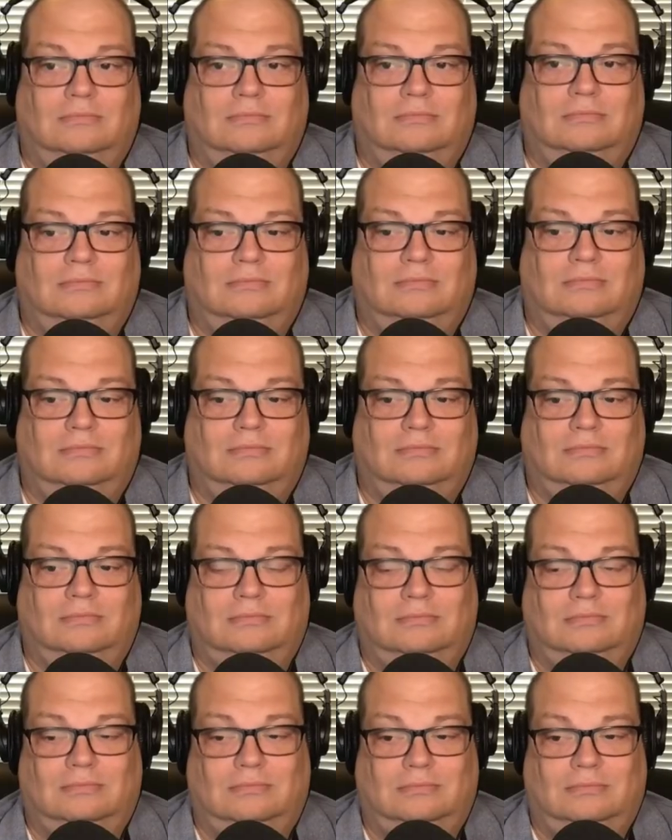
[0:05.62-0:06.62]

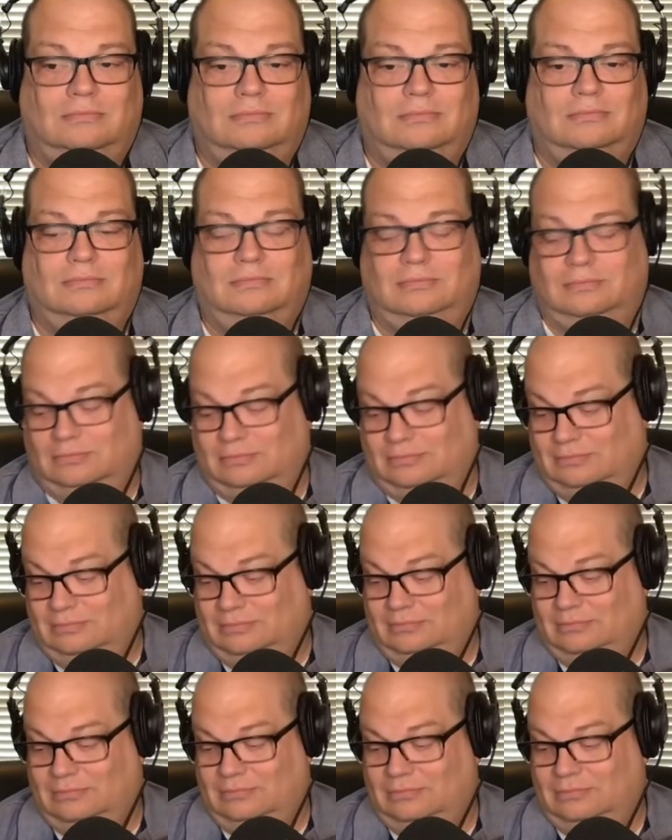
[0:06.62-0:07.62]

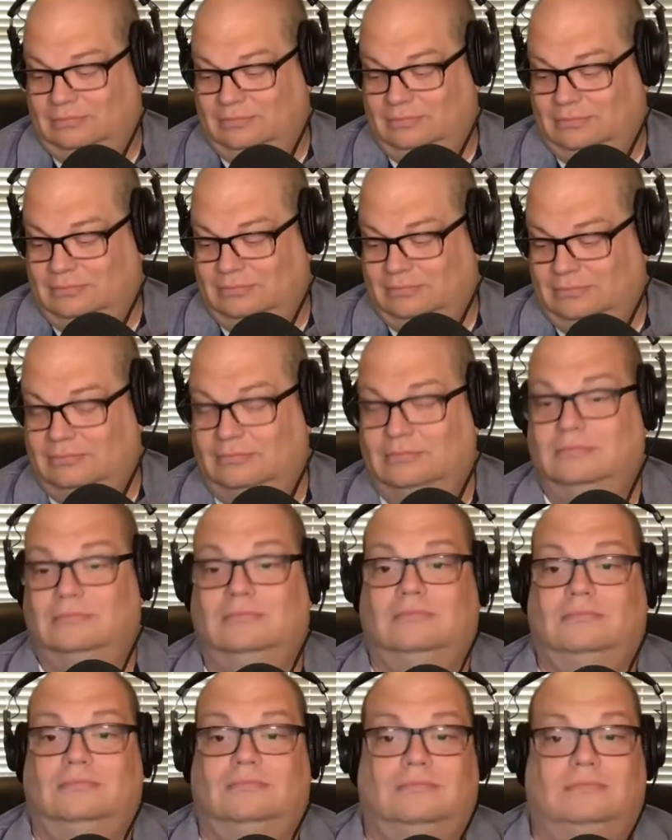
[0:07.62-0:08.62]

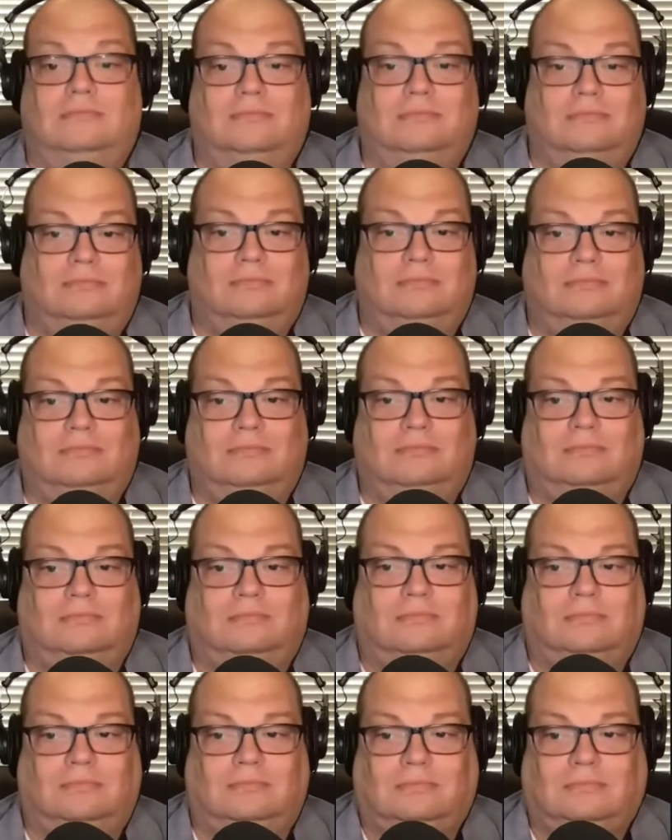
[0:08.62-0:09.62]

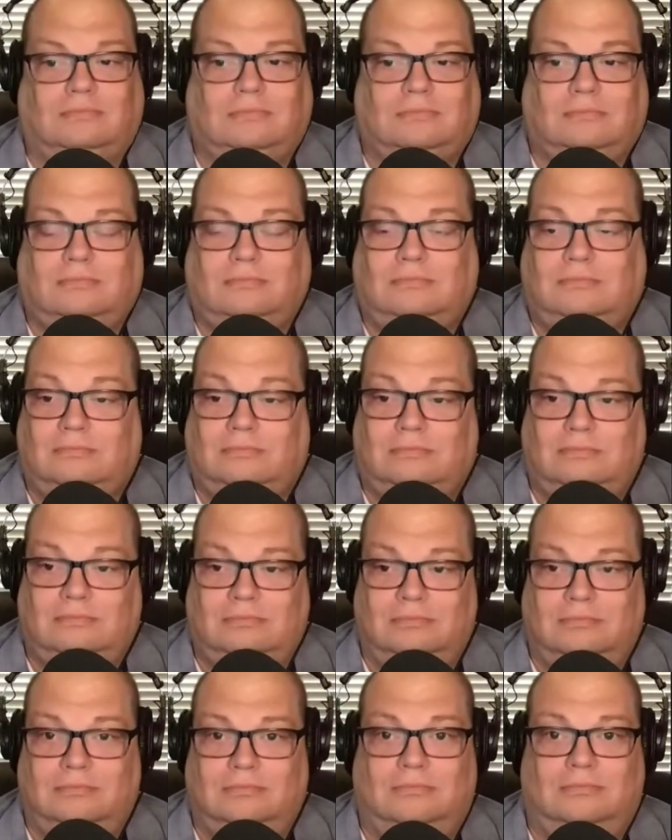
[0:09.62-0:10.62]

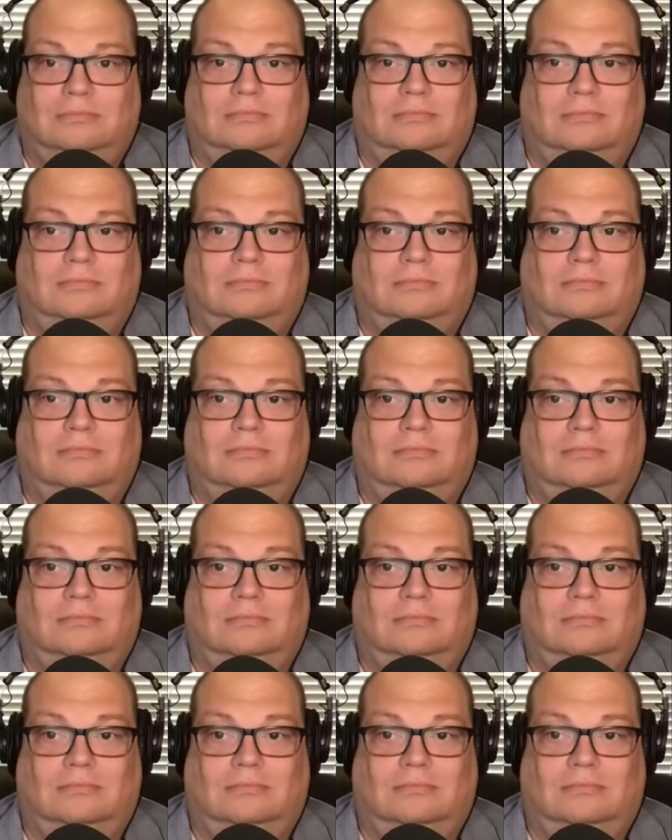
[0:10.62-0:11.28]
(not speaking)